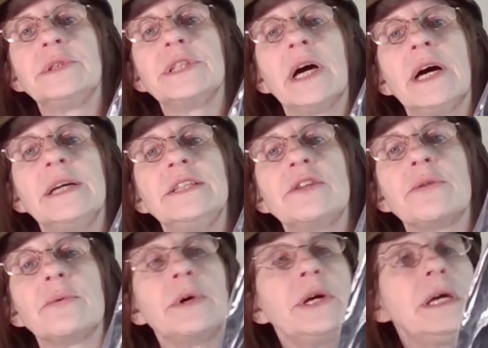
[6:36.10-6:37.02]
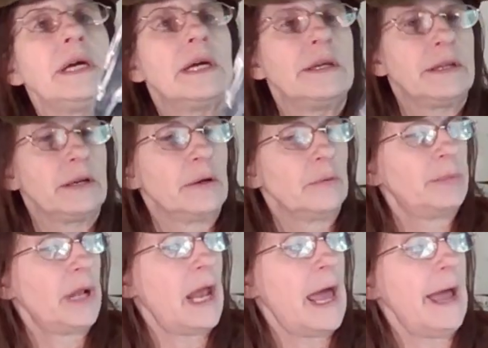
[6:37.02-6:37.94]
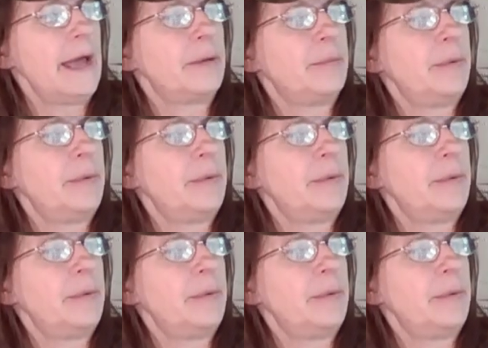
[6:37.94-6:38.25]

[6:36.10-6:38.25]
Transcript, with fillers: size 3, and they're a black